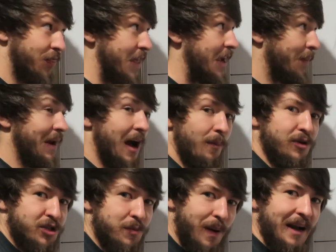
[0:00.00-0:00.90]
Think about how
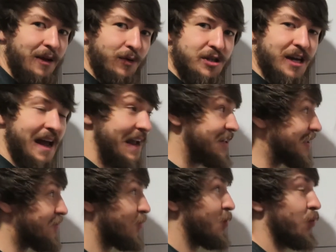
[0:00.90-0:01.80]
much your body would change.
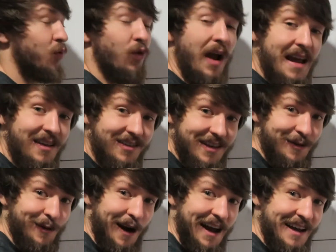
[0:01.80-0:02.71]
That's
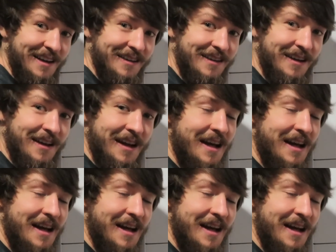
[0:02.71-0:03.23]
crazy, right?